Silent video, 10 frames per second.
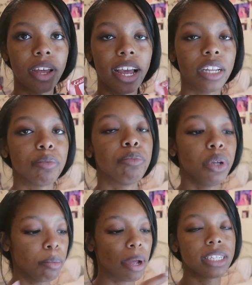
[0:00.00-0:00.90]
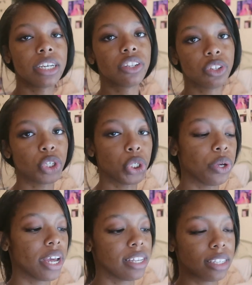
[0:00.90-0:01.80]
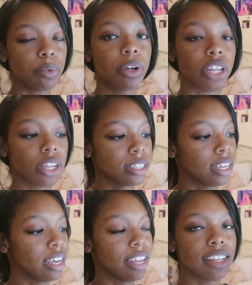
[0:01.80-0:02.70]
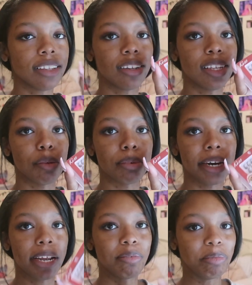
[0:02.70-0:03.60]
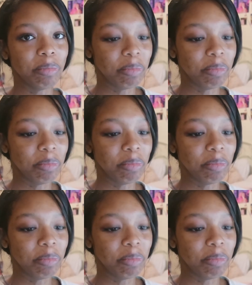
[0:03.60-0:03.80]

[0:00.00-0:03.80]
I put it back together to show you guys like what it looks like, and it's upside down.